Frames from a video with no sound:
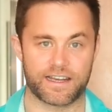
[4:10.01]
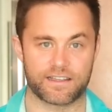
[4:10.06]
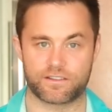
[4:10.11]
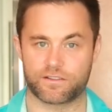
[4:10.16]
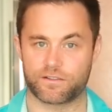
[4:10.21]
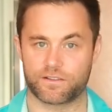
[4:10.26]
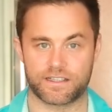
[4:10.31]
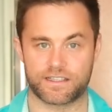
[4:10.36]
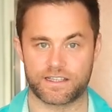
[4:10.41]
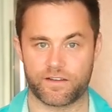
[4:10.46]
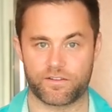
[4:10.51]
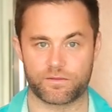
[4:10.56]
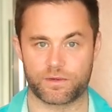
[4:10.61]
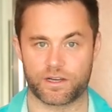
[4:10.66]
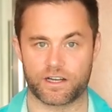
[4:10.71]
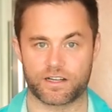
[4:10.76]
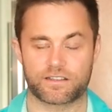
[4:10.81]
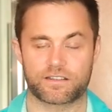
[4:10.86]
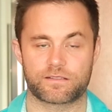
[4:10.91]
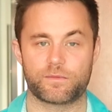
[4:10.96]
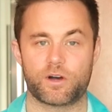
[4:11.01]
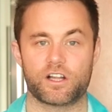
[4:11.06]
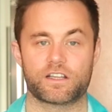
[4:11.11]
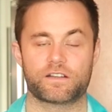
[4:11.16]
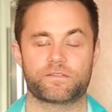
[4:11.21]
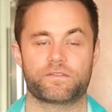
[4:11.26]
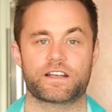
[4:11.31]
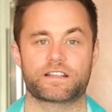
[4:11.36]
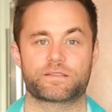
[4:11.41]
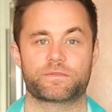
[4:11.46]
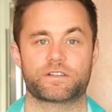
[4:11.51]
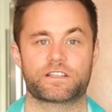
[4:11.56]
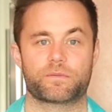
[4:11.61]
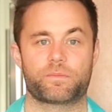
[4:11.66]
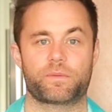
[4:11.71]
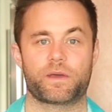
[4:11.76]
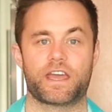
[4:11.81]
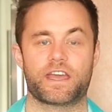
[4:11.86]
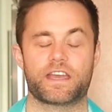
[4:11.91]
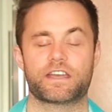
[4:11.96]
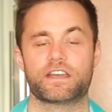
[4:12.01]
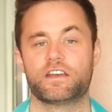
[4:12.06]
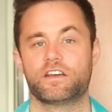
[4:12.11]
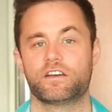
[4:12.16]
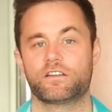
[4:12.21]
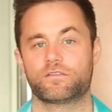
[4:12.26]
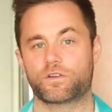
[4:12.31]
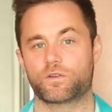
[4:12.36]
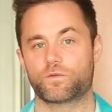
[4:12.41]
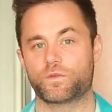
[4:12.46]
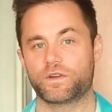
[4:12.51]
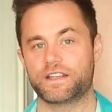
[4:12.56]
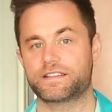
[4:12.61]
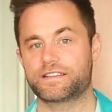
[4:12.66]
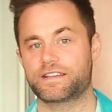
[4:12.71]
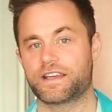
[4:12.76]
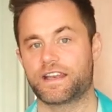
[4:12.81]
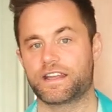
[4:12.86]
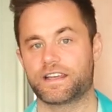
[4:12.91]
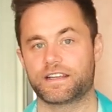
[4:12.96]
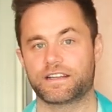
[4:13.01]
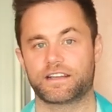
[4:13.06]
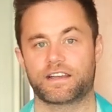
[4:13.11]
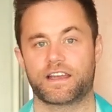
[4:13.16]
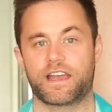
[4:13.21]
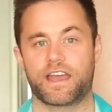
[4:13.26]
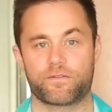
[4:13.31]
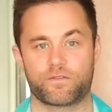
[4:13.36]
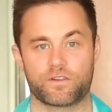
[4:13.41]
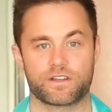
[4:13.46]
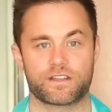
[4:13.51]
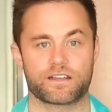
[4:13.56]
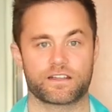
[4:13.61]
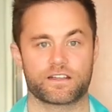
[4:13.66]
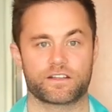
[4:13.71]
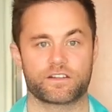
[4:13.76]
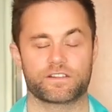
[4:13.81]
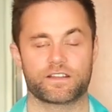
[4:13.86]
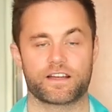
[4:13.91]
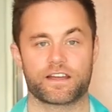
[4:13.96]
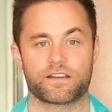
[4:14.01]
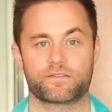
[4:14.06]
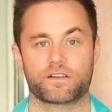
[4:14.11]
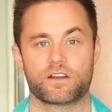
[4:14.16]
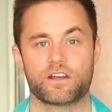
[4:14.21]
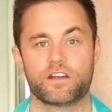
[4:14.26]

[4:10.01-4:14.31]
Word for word: It's only seven bucks, small investment to pay for resetting everything in your life,